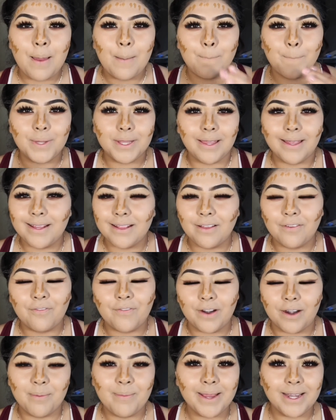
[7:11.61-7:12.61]
but like the
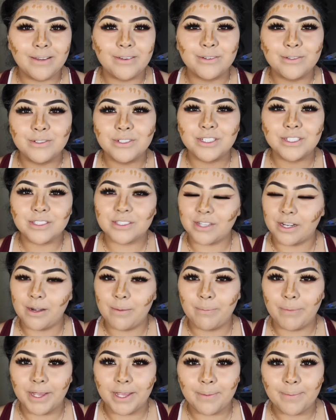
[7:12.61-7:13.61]
front of my nose just
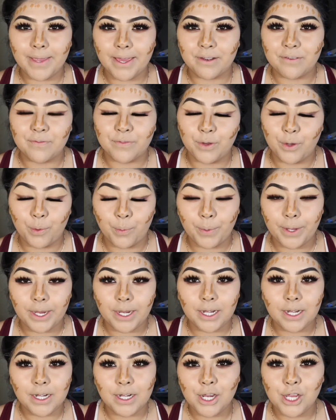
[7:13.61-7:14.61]
started bugging me out of
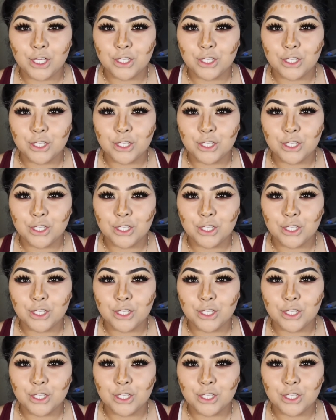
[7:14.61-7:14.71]
nowhere.